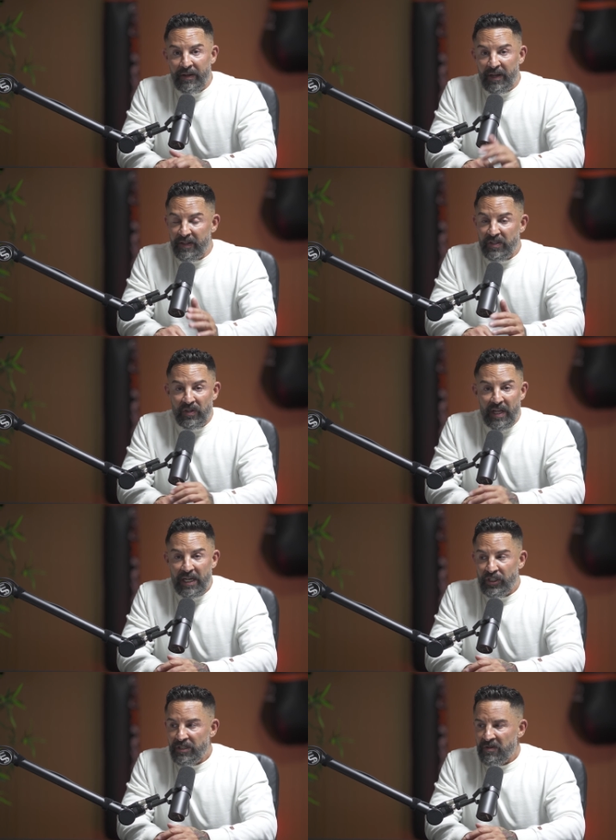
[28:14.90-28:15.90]
And this
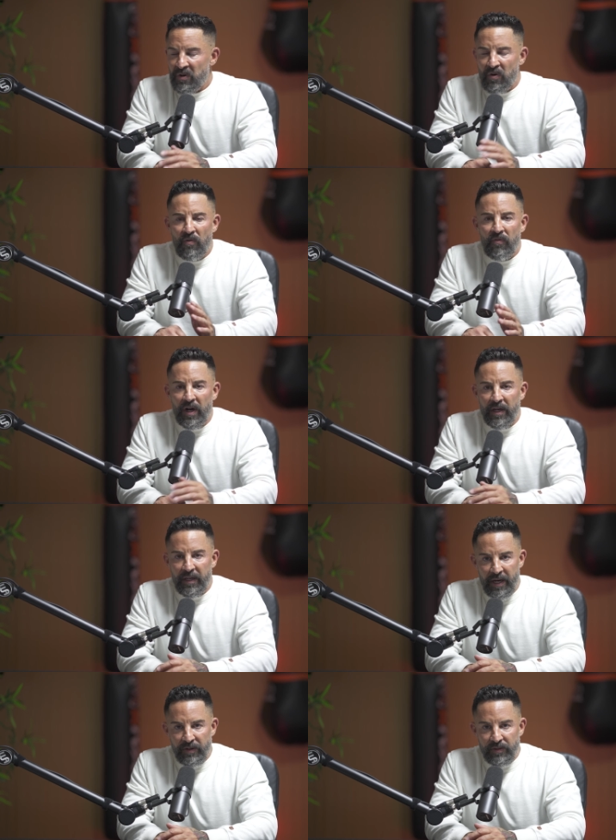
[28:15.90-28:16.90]
election, who fucking
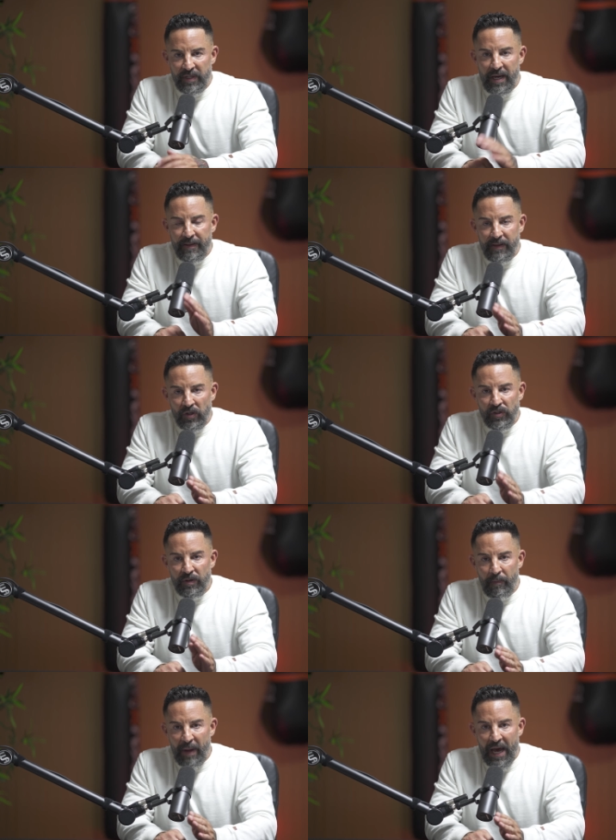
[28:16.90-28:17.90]
cares? It
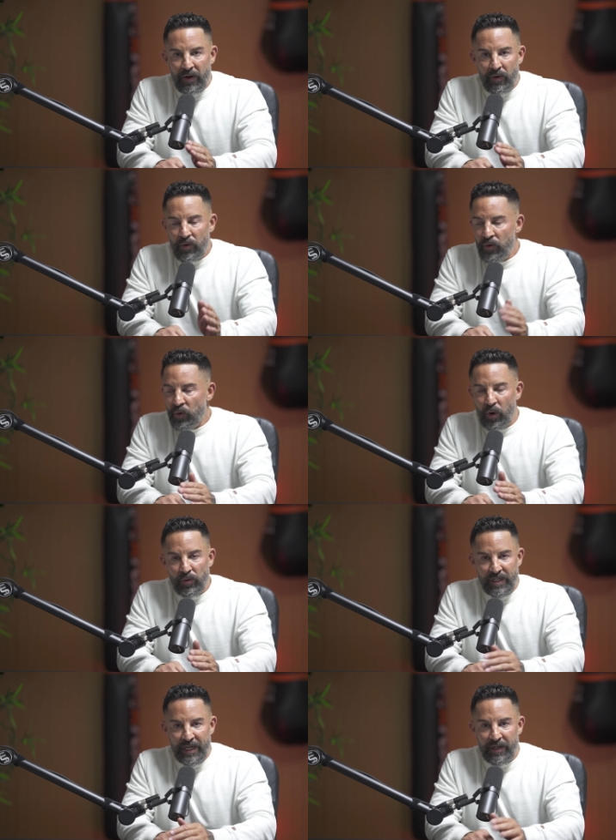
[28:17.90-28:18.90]
doesn't matter who
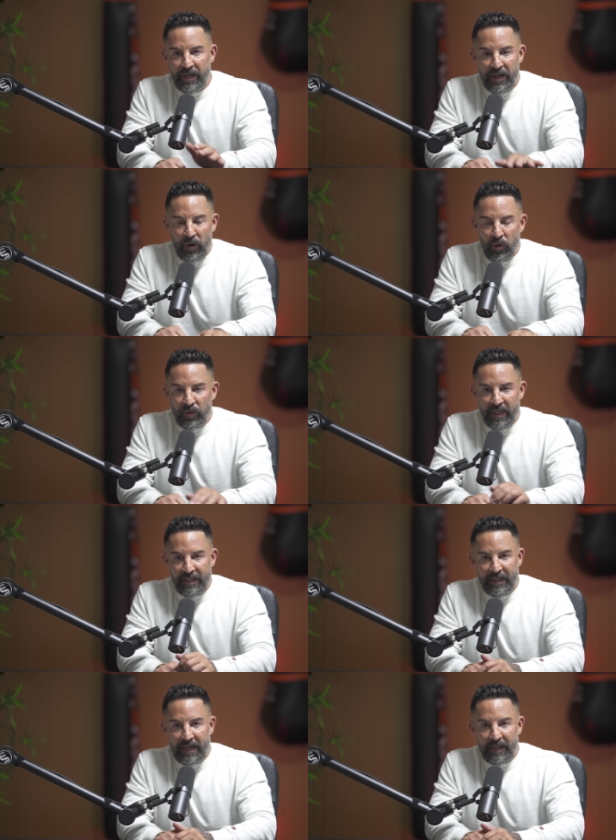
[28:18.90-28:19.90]
goes in, who
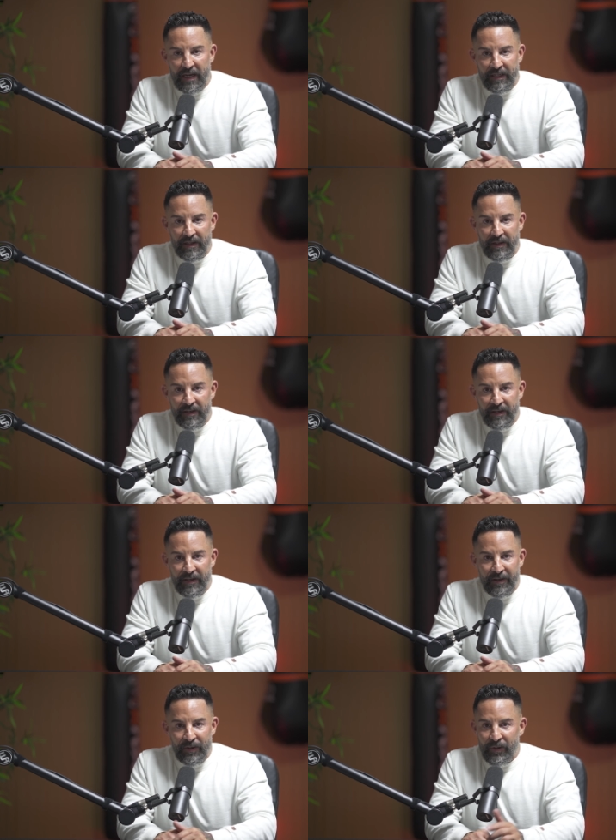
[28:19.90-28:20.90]
doesn't get elected.
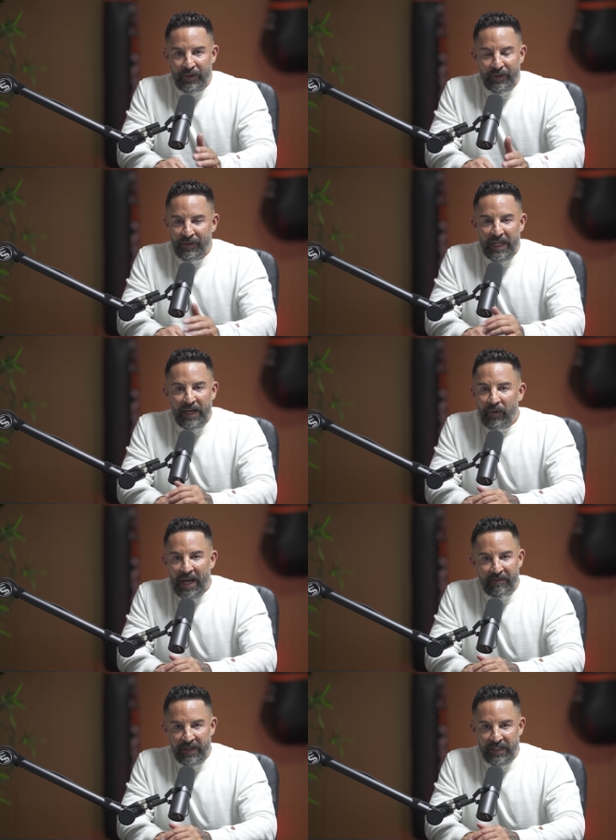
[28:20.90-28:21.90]
They don't
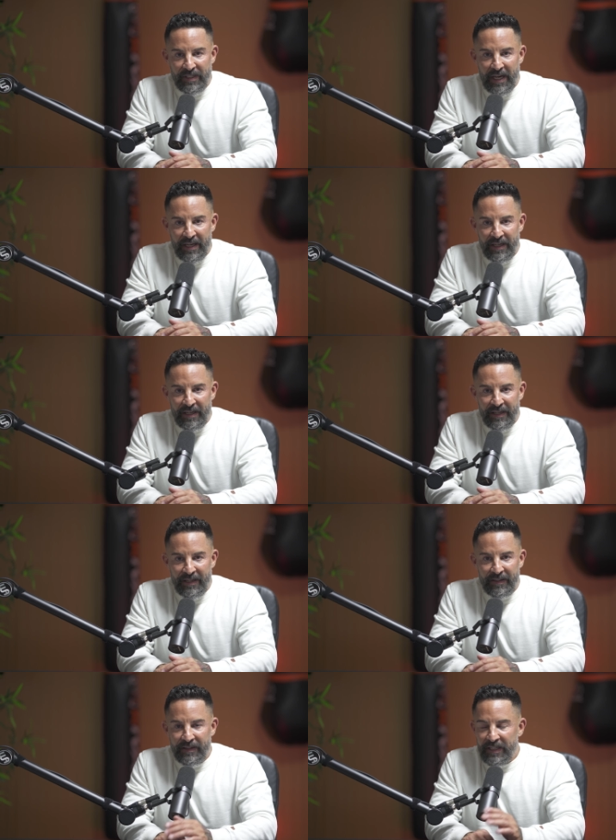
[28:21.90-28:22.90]
have any say.
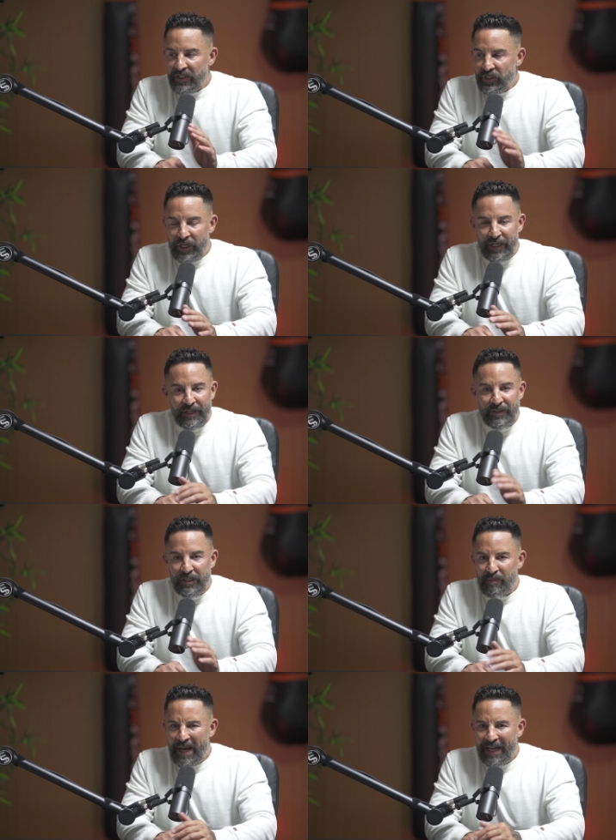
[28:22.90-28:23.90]
These agendas,
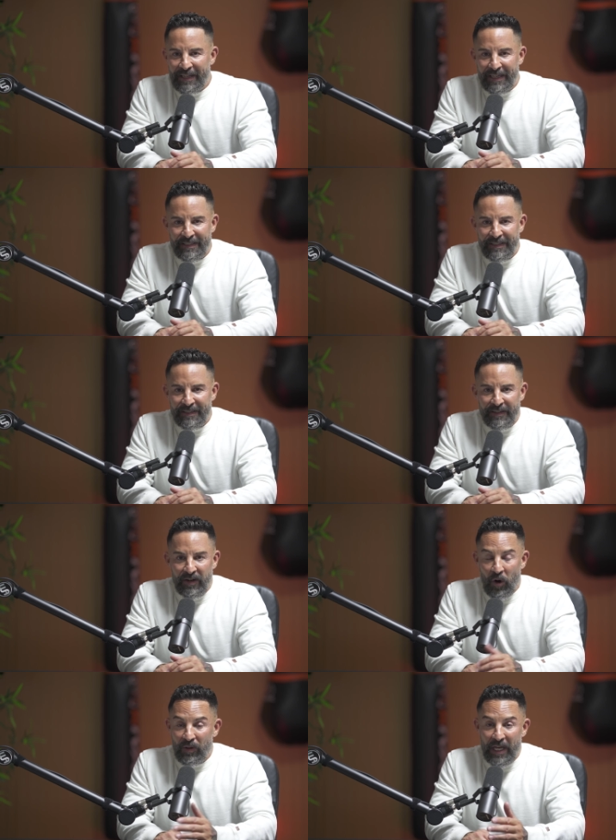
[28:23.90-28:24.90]
these mandates,
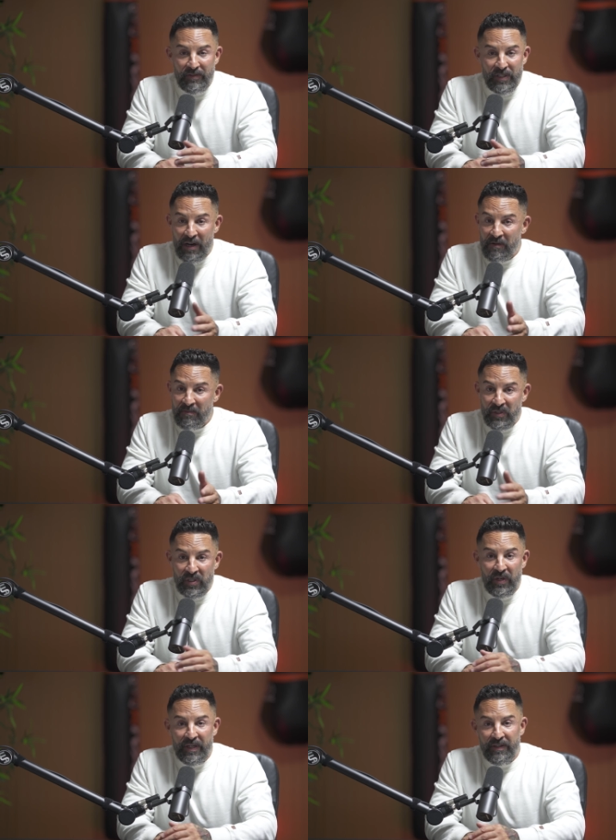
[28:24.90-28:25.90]
our lifestyle,
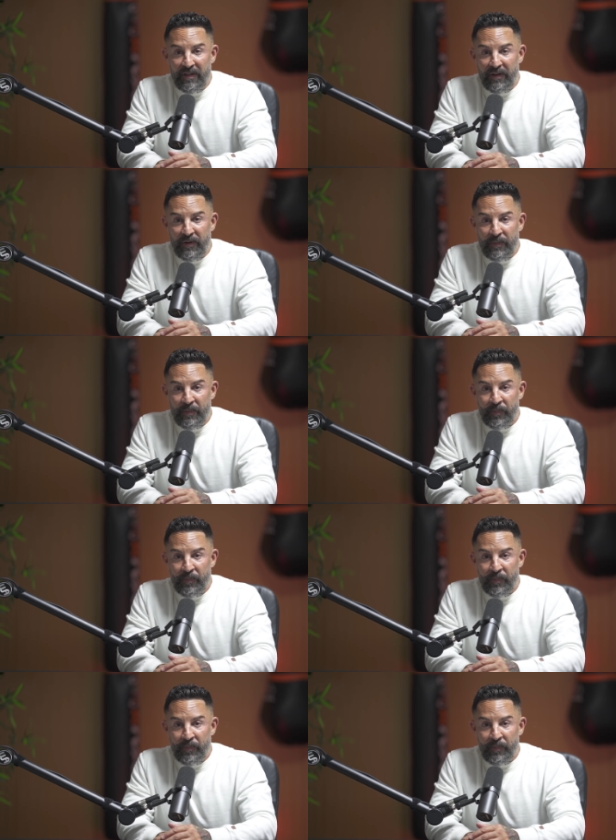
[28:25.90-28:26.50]
it's going to continue.